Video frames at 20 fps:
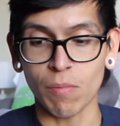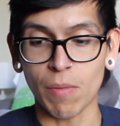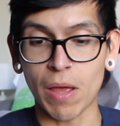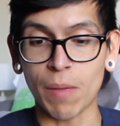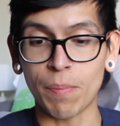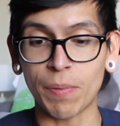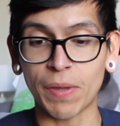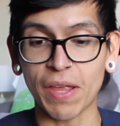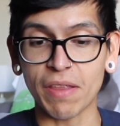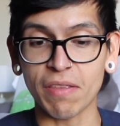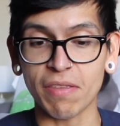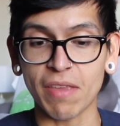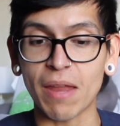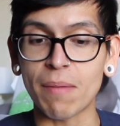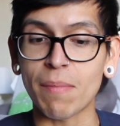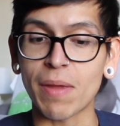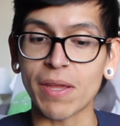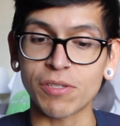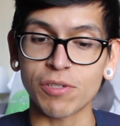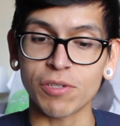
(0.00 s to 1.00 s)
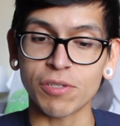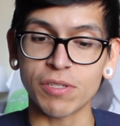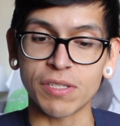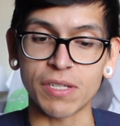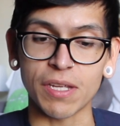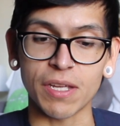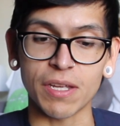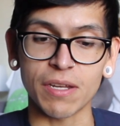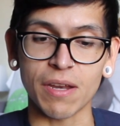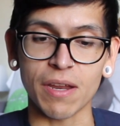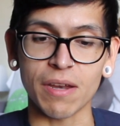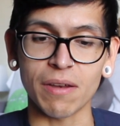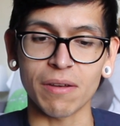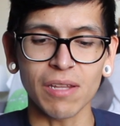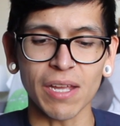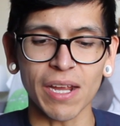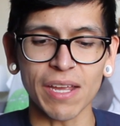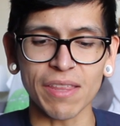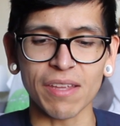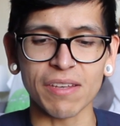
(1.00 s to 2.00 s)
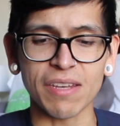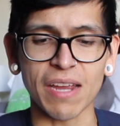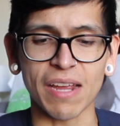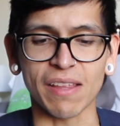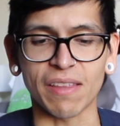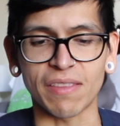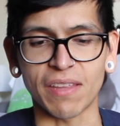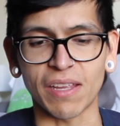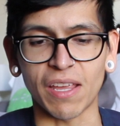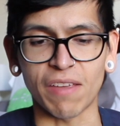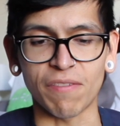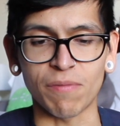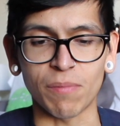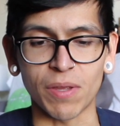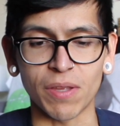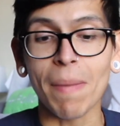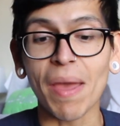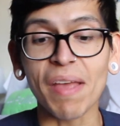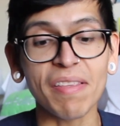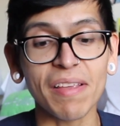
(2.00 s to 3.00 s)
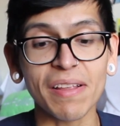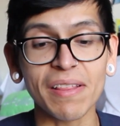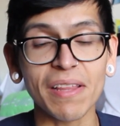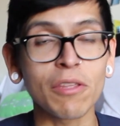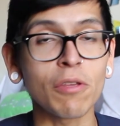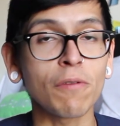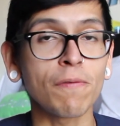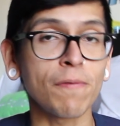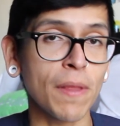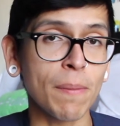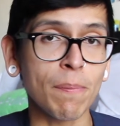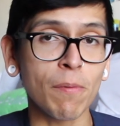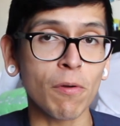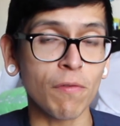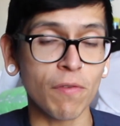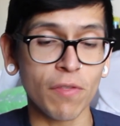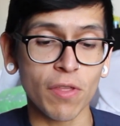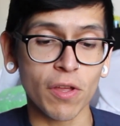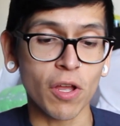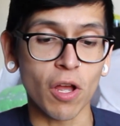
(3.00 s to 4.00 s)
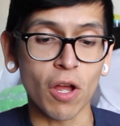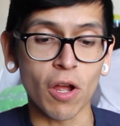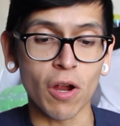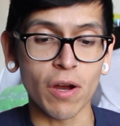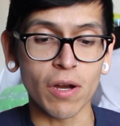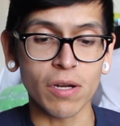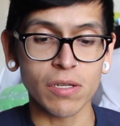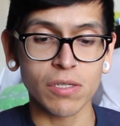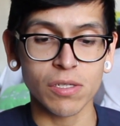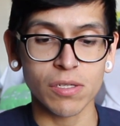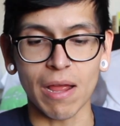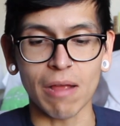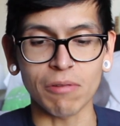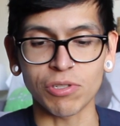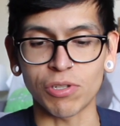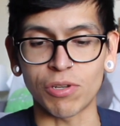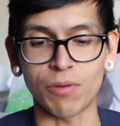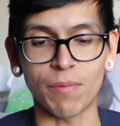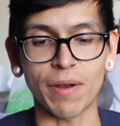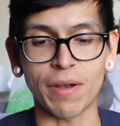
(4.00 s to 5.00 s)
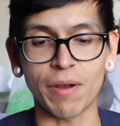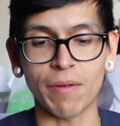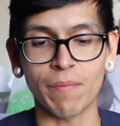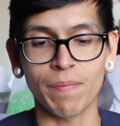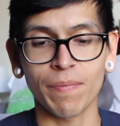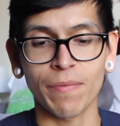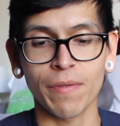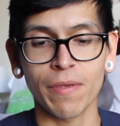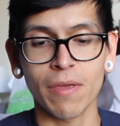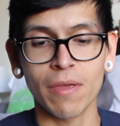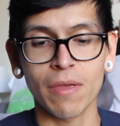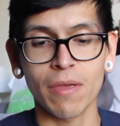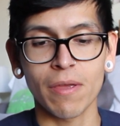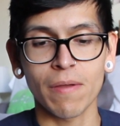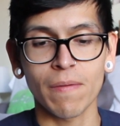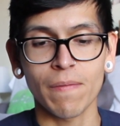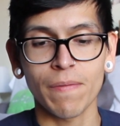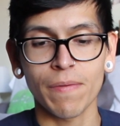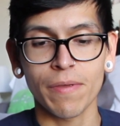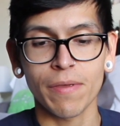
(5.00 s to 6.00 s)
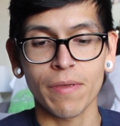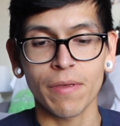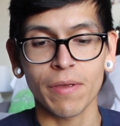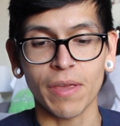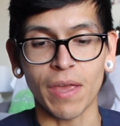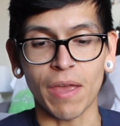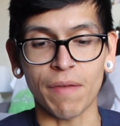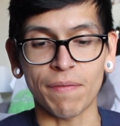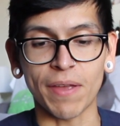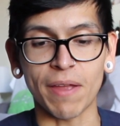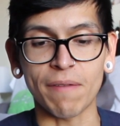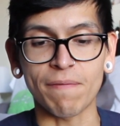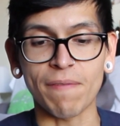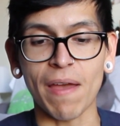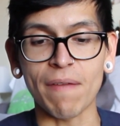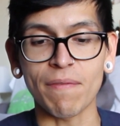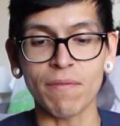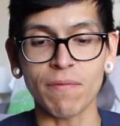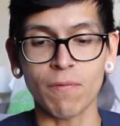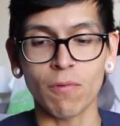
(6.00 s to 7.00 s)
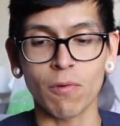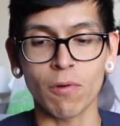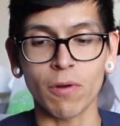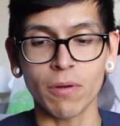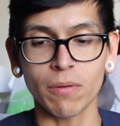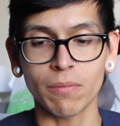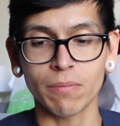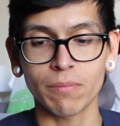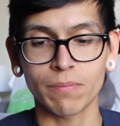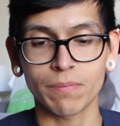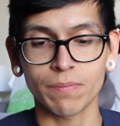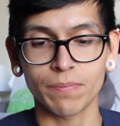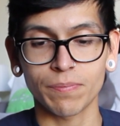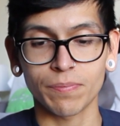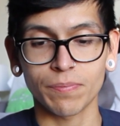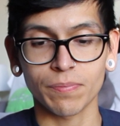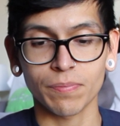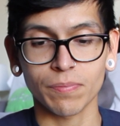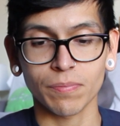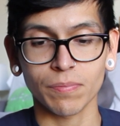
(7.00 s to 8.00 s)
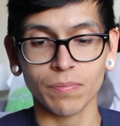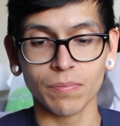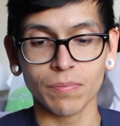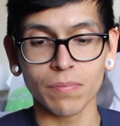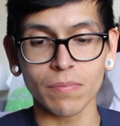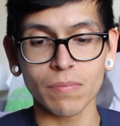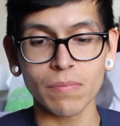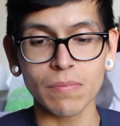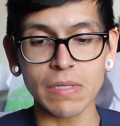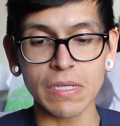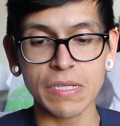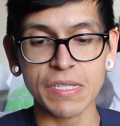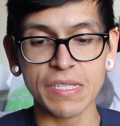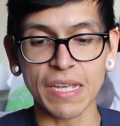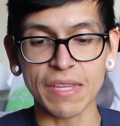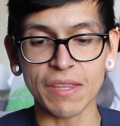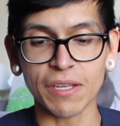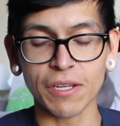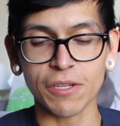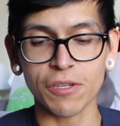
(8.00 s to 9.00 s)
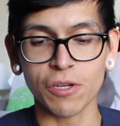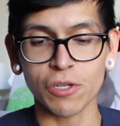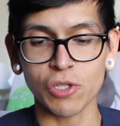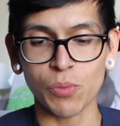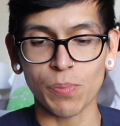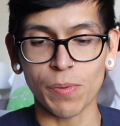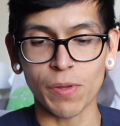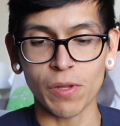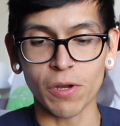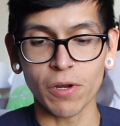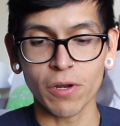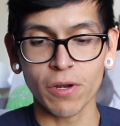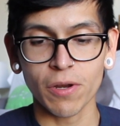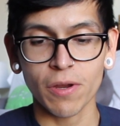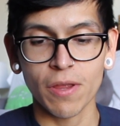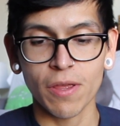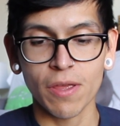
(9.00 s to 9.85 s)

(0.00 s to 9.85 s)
I'm up against Headmaster Sid, and look at the deck that they give me. Basically, you flip over the cards. I'll show you right now. Okay, I've got 5 and 4. It's got the Caterpillar.